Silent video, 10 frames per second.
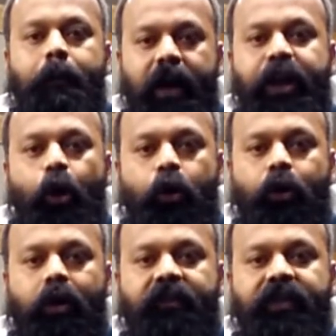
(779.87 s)
Monkey
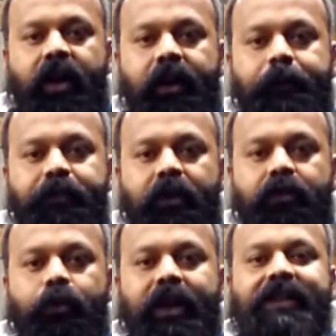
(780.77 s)
Autocraft guy.
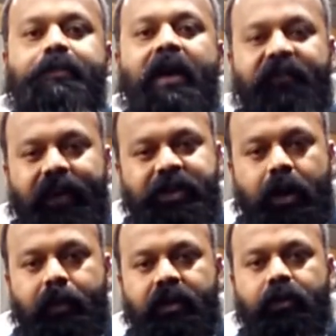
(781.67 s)
So that's my friend
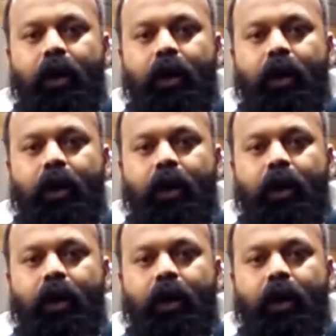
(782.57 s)
Shaman.